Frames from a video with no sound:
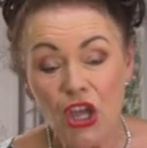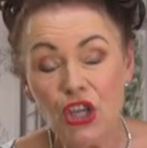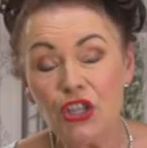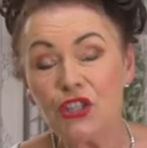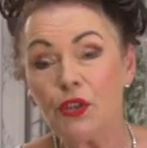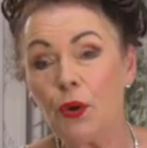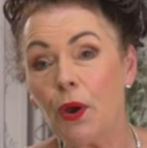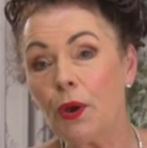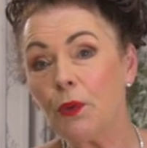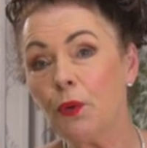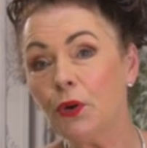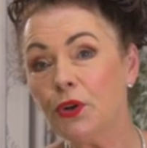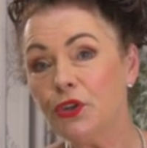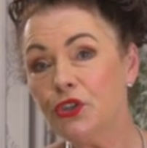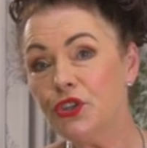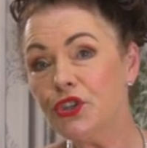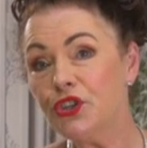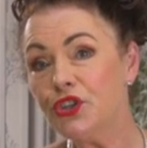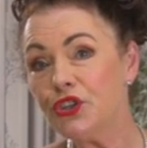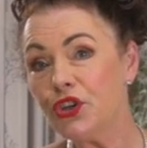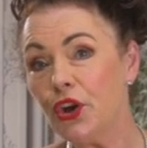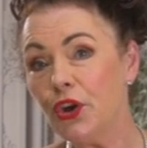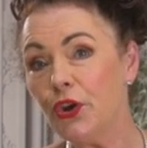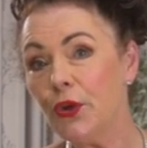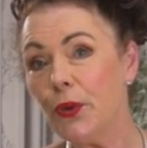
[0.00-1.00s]
So I want to
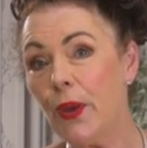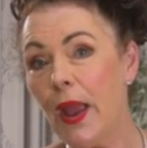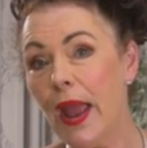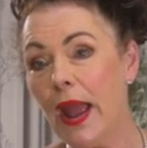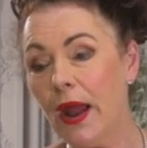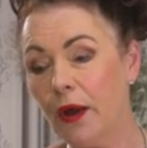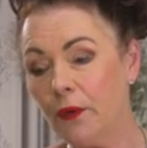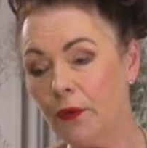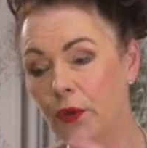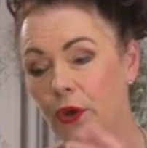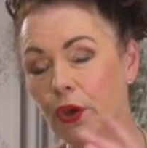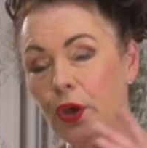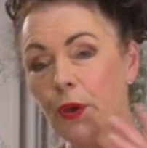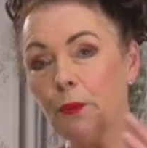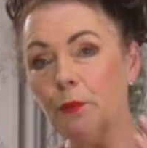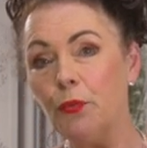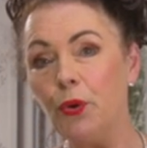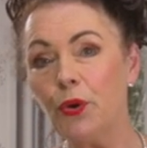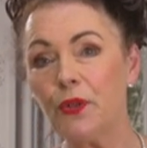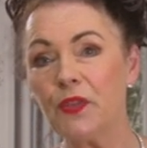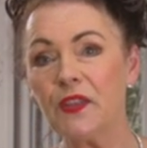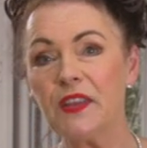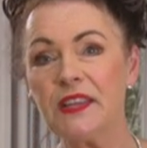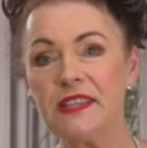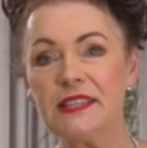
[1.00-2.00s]
show you how you can
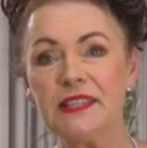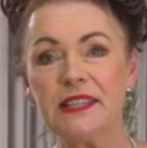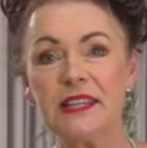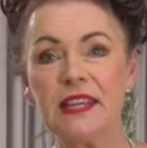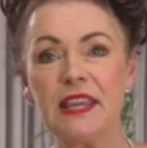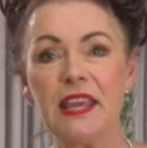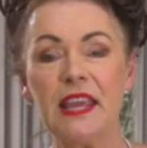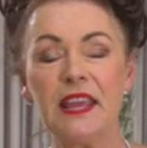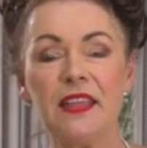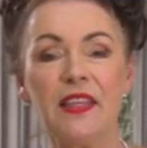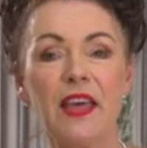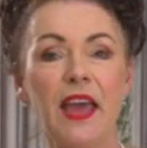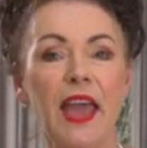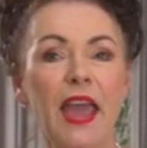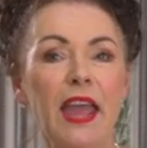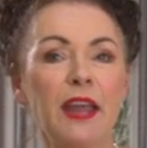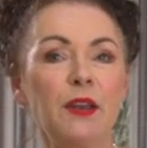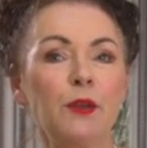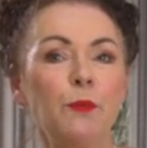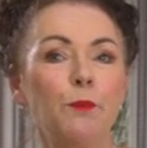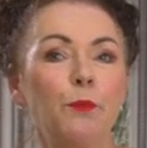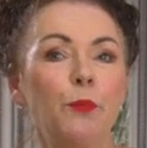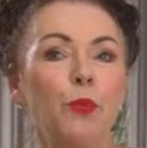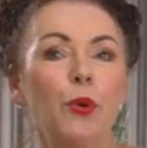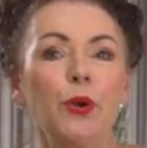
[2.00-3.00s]
put this together,
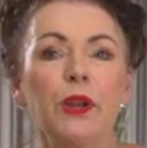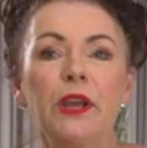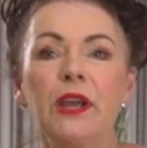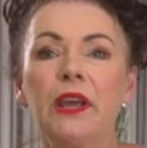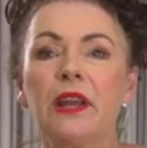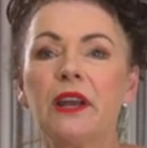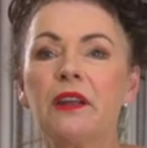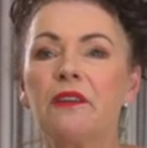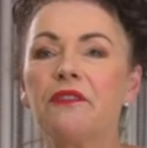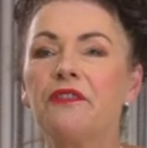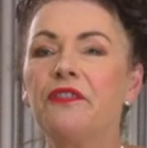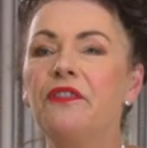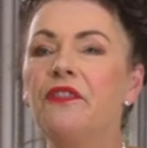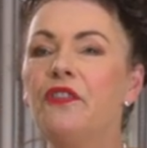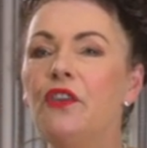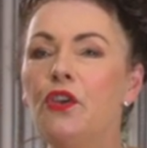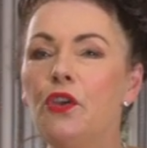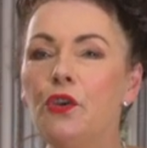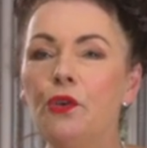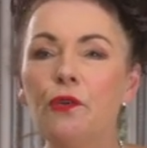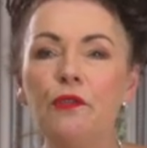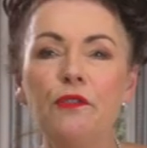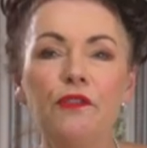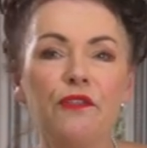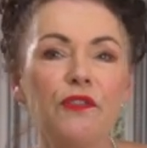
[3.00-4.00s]
and putting in a
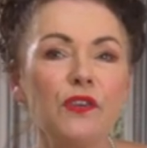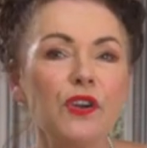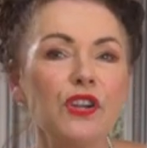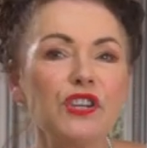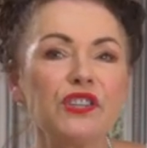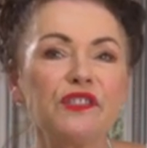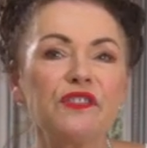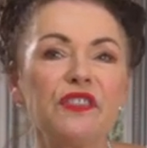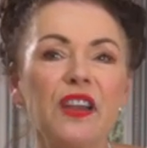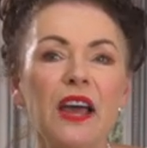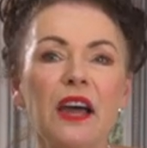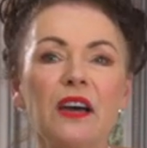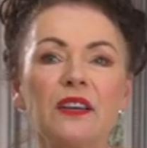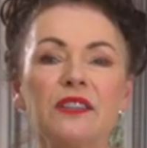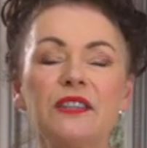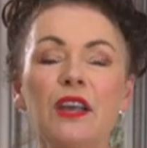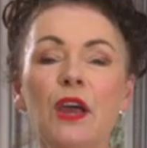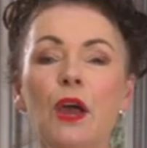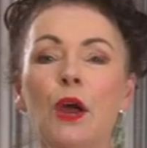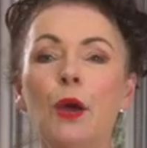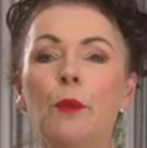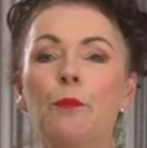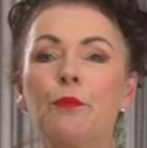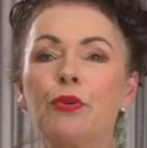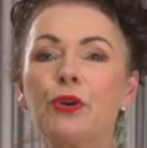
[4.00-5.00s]
few fresh flowers
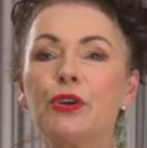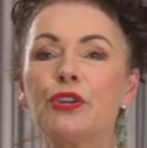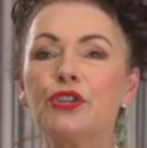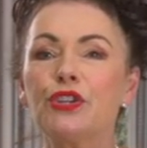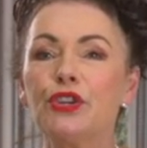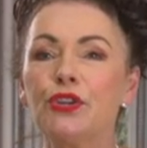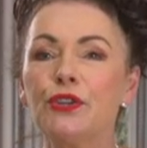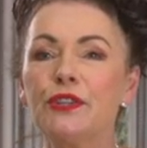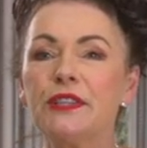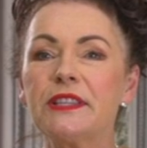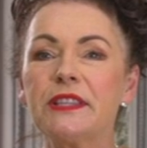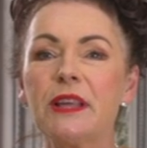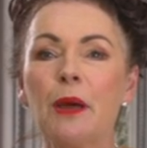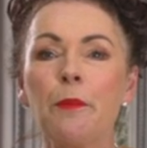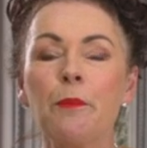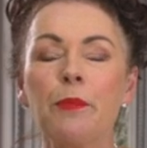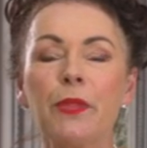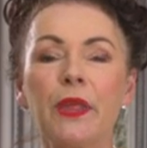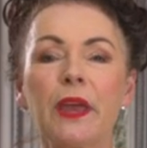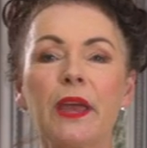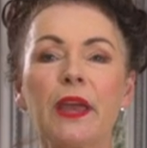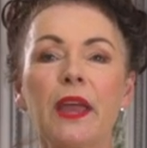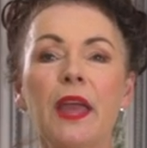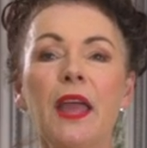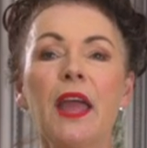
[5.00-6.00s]
produce
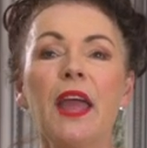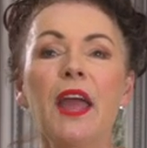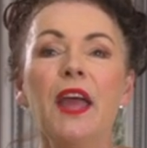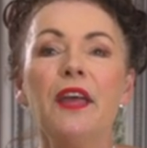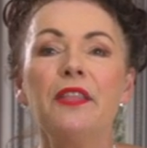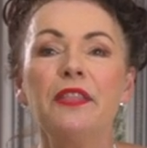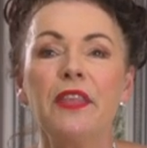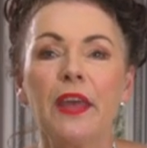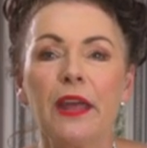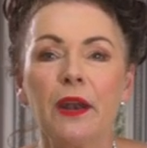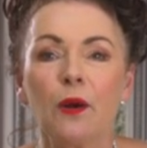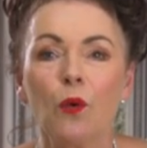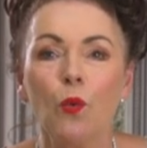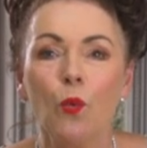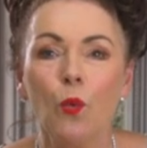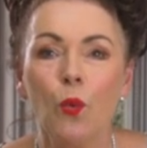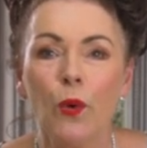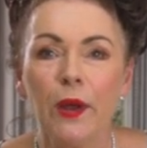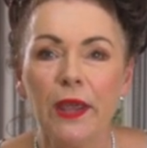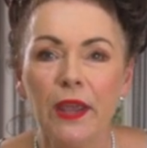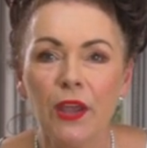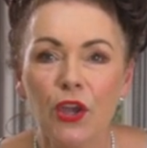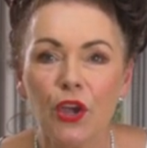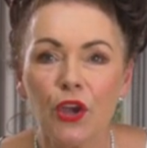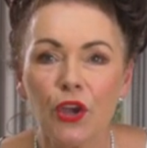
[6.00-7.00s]
something that a
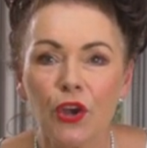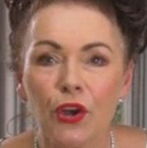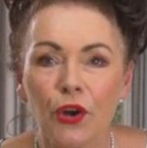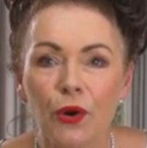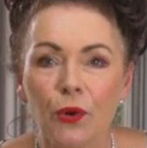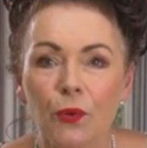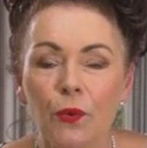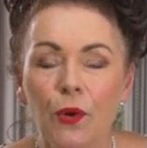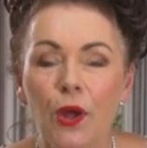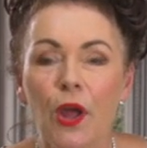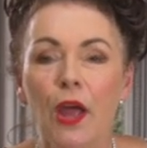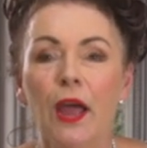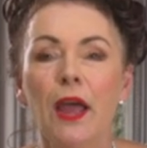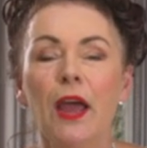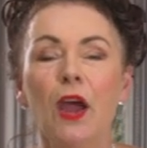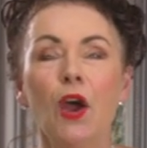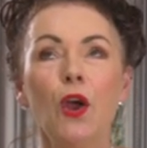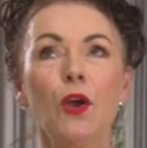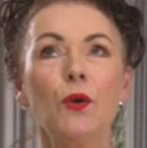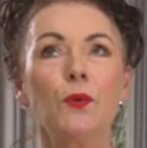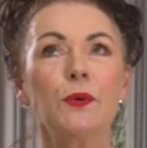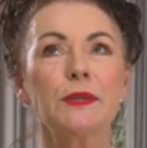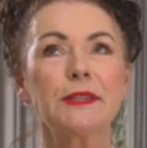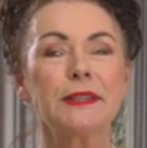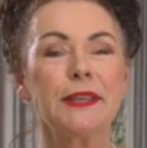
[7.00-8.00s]
wee girl
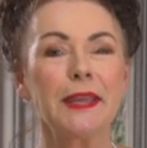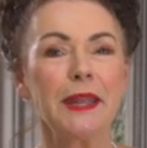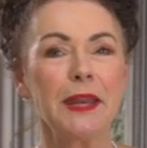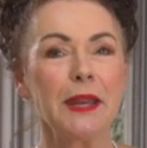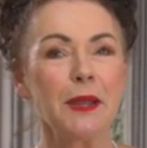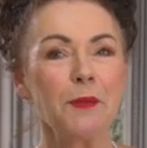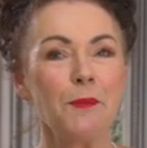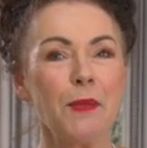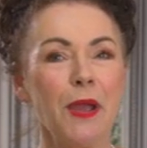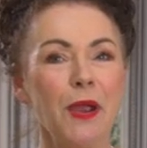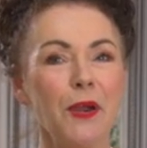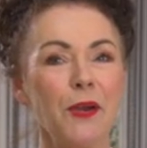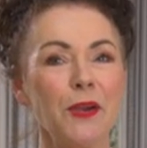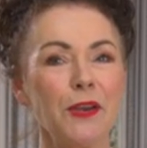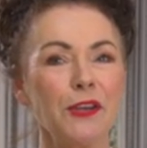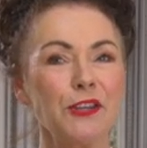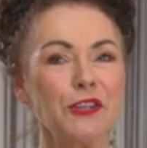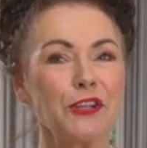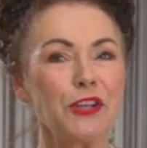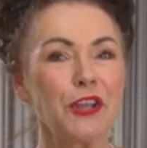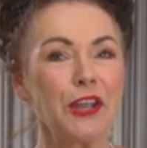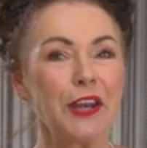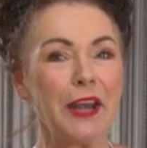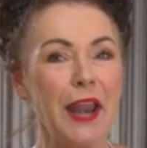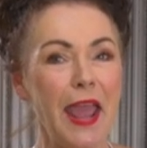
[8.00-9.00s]
who is getting married
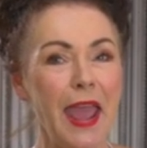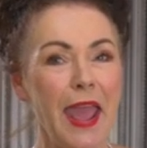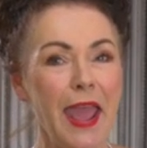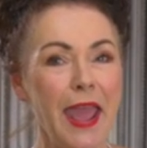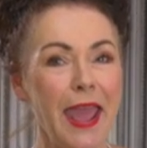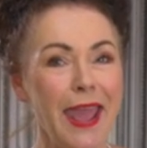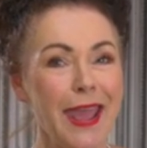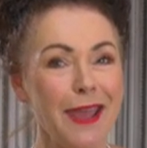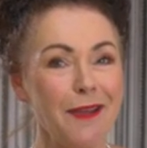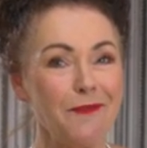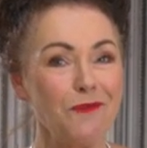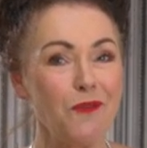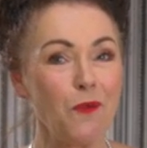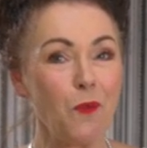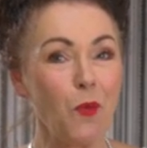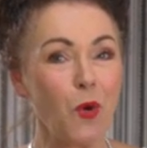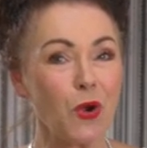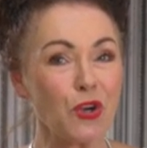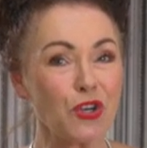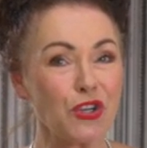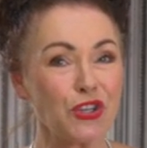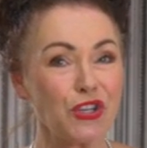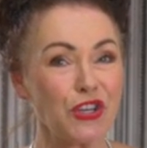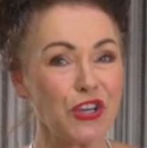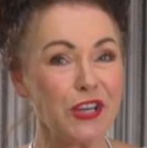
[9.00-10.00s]
can have
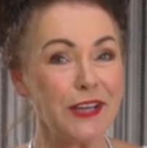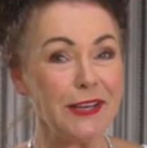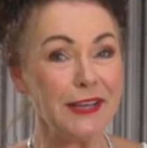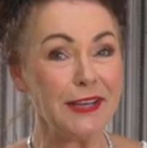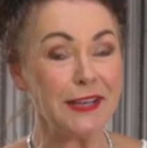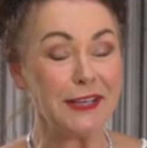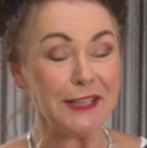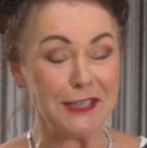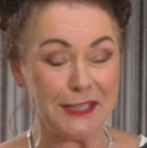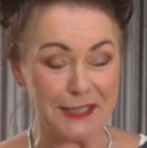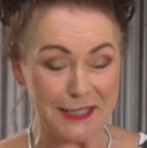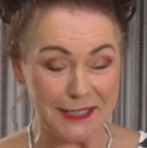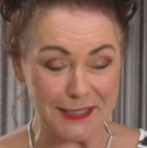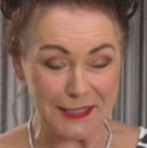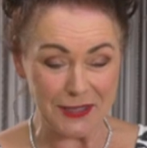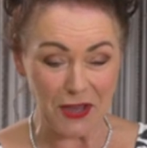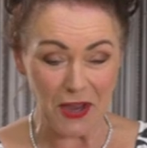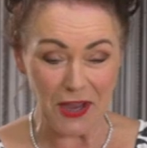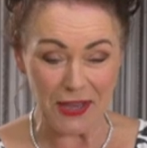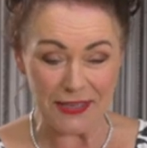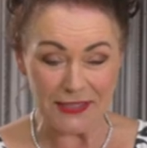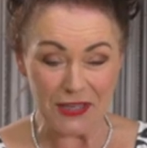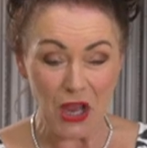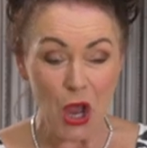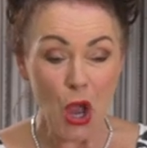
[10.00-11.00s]
what she
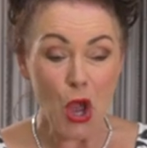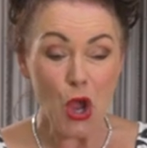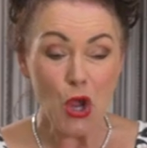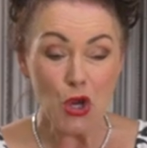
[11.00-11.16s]
desires.